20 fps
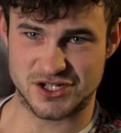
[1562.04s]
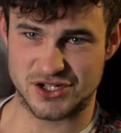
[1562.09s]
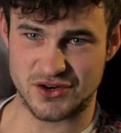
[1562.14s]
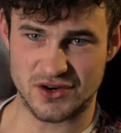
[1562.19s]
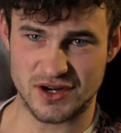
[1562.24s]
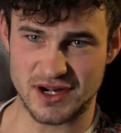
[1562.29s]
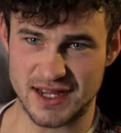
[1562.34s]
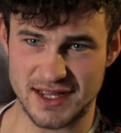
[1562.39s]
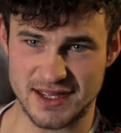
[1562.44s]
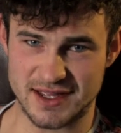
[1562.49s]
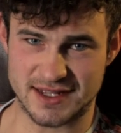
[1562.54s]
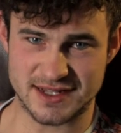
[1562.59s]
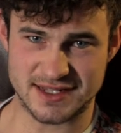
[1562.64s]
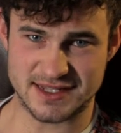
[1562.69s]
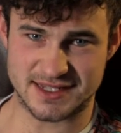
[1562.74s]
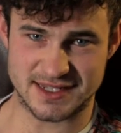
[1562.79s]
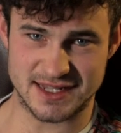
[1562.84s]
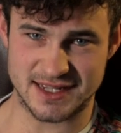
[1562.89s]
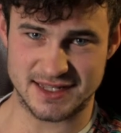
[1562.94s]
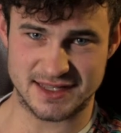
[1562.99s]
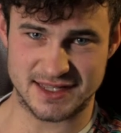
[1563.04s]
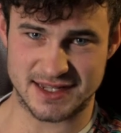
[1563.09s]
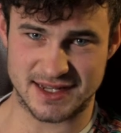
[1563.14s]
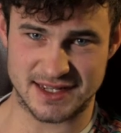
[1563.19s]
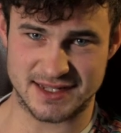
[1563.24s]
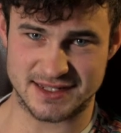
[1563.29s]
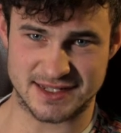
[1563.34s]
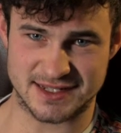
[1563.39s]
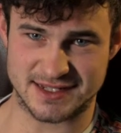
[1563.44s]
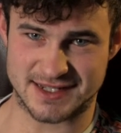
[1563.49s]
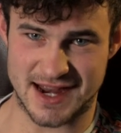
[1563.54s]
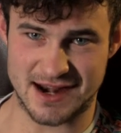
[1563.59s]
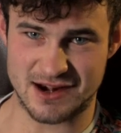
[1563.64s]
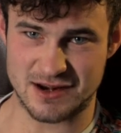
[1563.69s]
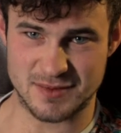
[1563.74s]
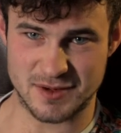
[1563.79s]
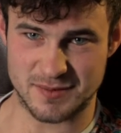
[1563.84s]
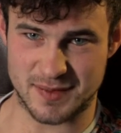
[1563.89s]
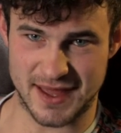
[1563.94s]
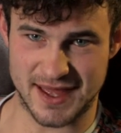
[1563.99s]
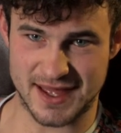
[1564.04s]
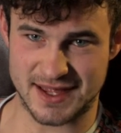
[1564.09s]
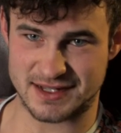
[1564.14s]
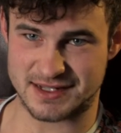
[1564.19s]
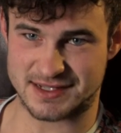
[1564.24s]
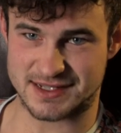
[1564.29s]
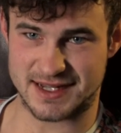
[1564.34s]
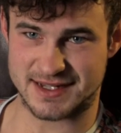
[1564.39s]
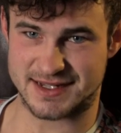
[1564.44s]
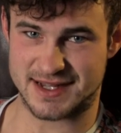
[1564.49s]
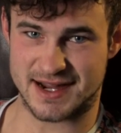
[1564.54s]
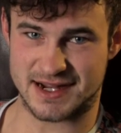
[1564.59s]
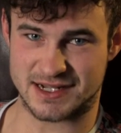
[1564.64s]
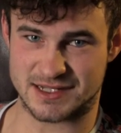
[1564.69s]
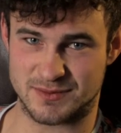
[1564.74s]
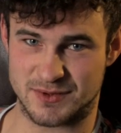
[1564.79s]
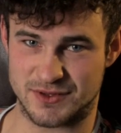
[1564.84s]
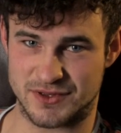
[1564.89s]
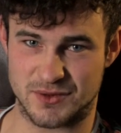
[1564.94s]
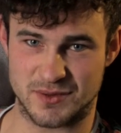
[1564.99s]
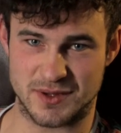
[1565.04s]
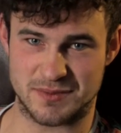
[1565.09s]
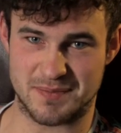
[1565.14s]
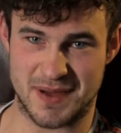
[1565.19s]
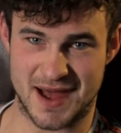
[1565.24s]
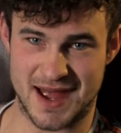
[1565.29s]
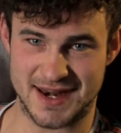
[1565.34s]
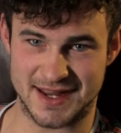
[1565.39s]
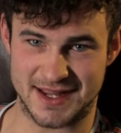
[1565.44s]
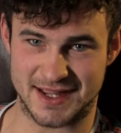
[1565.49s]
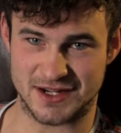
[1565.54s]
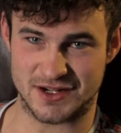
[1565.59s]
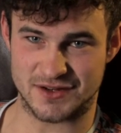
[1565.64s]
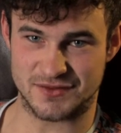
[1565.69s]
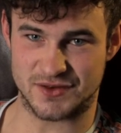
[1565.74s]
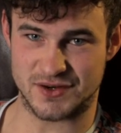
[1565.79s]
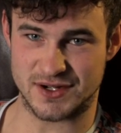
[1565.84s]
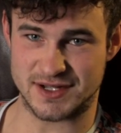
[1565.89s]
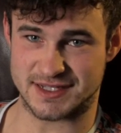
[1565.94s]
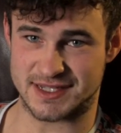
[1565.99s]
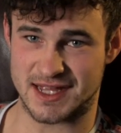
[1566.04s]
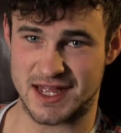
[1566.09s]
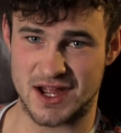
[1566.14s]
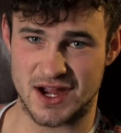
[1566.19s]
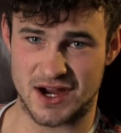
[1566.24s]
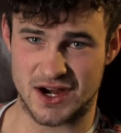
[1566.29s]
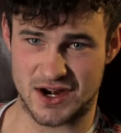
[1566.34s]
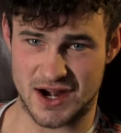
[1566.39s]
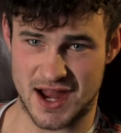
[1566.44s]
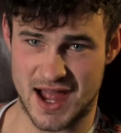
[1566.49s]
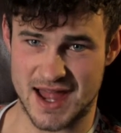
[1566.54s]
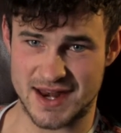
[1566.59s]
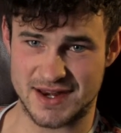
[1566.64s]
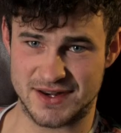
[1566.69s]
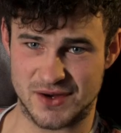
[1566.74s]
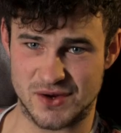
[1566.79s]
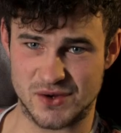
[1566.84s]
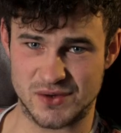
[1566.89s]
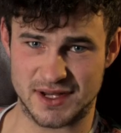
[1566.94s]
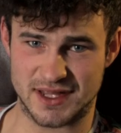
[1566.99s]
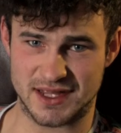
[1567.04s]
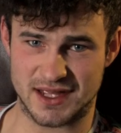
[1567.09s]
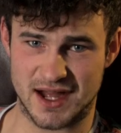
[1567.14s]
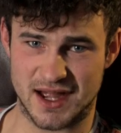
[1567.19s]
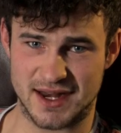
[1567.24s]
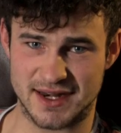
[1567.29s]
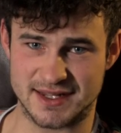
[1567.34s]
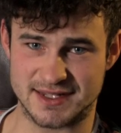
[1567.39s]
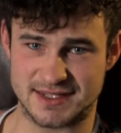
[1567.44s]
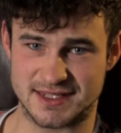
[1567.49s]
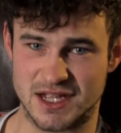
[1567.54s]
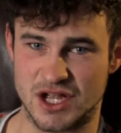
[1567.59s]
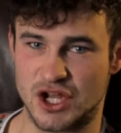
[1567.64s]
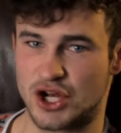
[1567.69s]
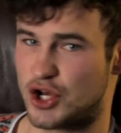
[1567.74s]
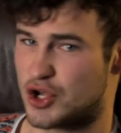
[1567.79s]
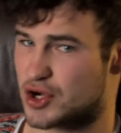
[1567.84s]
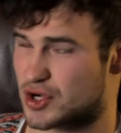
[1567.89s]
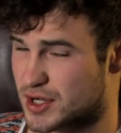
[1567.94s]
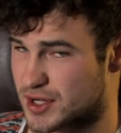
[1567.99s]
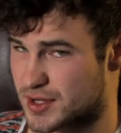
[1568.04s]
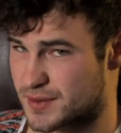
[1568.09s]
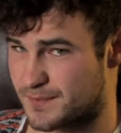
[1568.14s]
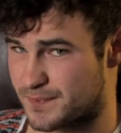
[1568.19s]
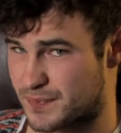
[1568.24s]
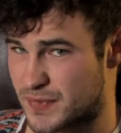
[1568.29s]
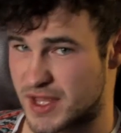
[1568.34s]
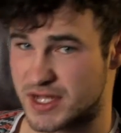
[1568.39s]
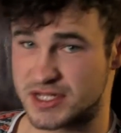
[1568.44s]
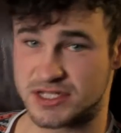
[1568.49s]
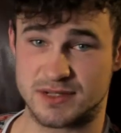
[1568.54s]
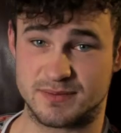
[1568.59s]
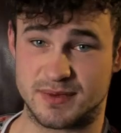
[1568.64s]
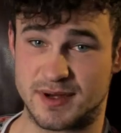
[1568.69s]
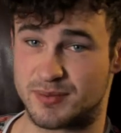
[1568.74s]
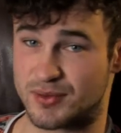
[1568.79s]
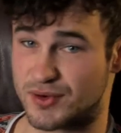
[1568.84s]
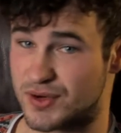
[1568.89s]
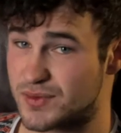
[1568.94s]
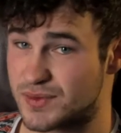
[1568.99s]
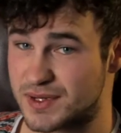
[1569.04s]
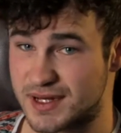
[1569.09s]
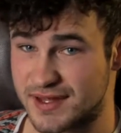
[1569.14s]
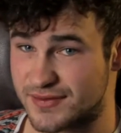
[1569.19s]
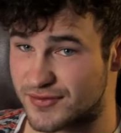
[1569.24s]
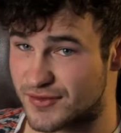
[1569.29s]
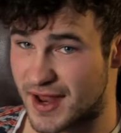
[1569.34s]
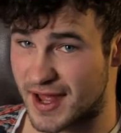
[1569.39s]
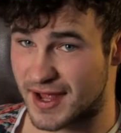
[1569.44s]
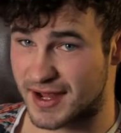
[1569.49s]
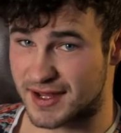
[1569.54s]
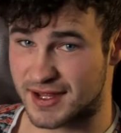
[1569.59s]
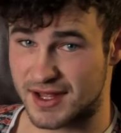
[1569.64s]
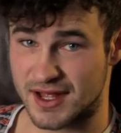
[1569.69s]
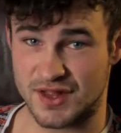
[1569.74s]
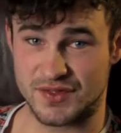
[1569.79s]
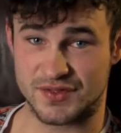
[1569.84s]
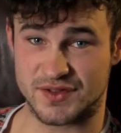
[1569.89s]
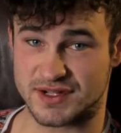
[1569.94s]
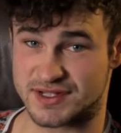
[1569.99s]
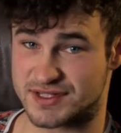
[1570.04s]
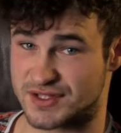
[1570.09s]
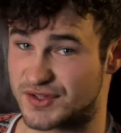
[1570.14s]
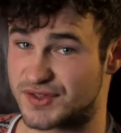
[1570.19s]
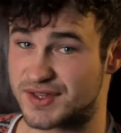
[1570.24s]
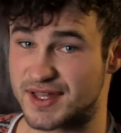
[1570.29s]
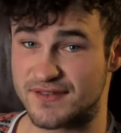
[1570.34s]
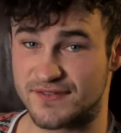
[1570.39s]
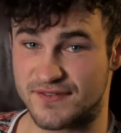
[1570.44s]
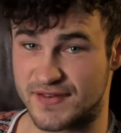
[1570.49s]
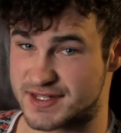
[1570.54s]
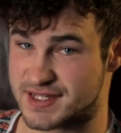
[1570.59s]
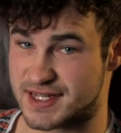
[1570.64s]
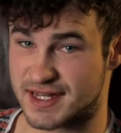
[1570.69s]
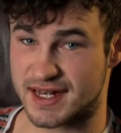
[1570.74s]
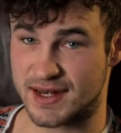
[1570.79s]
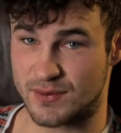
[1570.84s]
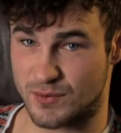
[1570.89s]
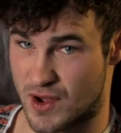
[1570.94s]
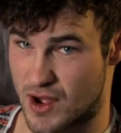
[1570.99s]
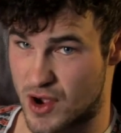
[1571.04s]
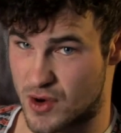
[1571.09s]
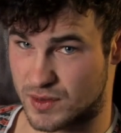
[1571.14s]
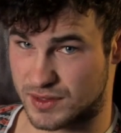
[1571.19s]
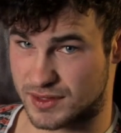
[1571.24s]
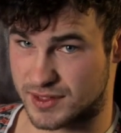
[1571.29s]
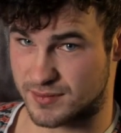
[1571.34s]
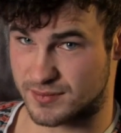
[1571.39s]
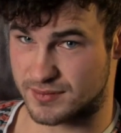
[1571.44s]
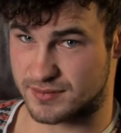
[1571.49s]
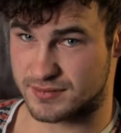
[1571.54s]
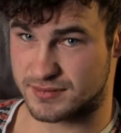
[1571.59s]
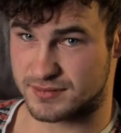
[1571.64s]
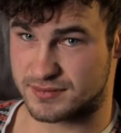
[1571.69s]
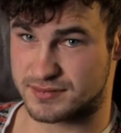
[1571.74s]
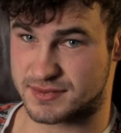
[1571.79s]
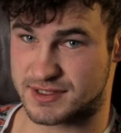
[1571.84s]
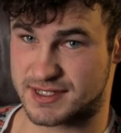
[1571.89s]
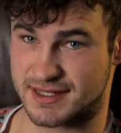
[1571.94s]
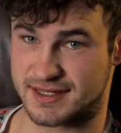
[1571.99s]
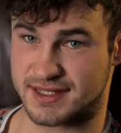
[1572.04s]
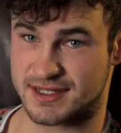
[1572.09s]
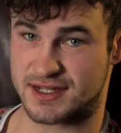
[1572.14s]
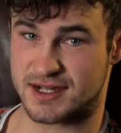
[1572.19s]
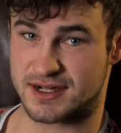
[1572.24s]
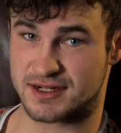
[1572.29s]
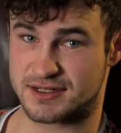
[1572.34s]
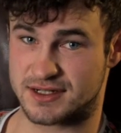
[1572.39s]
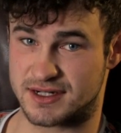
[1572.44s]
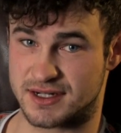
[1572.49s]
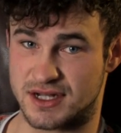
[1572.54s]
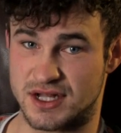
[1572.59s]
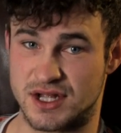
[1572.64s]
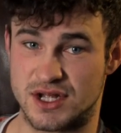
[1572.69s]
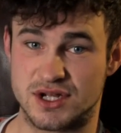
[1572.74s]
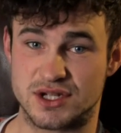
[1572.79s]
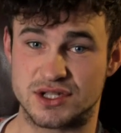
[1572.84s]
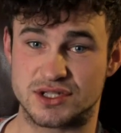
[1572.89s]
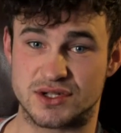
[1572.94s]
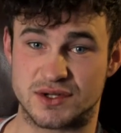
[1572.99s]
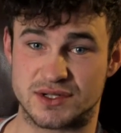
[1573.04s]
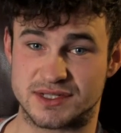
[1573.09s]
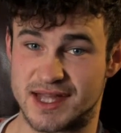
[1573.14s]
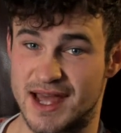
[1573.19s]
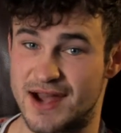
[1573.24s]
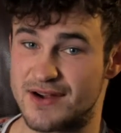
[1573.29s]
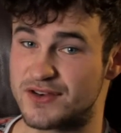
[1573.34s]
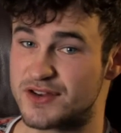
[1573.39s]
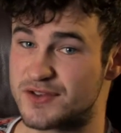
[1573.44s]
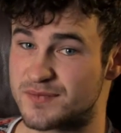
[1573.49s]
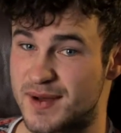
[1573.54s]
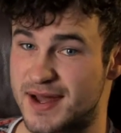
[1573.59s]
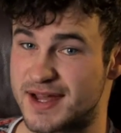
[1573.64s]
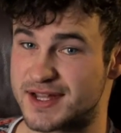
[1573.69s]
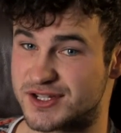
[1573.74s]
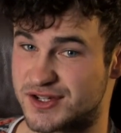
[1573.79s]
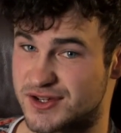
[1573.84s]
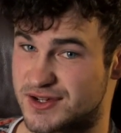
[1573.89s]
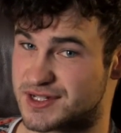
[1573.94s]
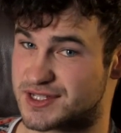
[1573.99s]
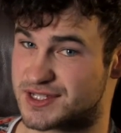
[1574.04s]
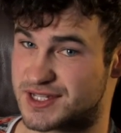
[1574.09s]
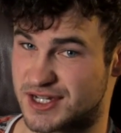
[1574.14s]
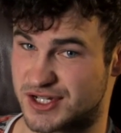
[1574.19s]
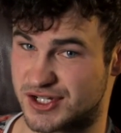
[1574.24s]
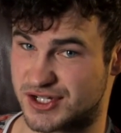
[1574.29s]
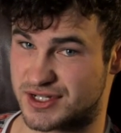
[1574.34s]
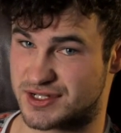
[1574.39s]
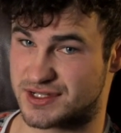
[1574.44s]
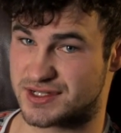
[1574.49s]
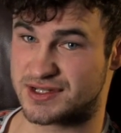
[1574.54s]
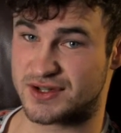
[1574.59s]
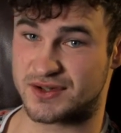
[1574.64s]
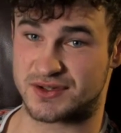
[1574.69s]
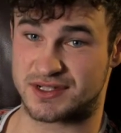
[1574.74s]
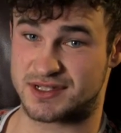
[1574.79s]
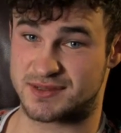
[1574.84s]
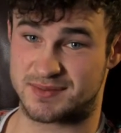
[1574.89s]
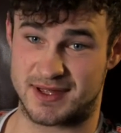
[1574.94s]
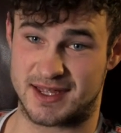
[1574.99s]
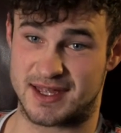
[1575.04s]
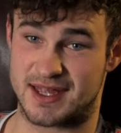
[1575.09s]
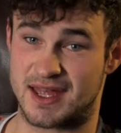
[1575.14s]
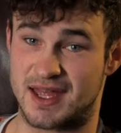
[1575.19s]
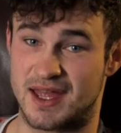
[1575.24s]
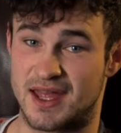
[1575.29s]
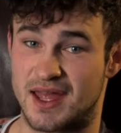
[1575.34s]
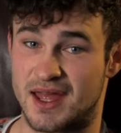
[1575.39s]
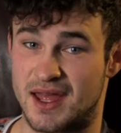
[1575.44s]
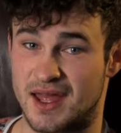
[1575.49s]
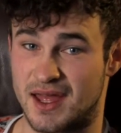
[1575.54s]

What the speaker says: and surely you can see that he's in terrible pain, said Dark's mother with panic in her voice, her hand holding Connie's. Look, to be brutally frank, there's nothing physically wrong with him, said the doctor. So it's out of my jurisdiction, so to speak.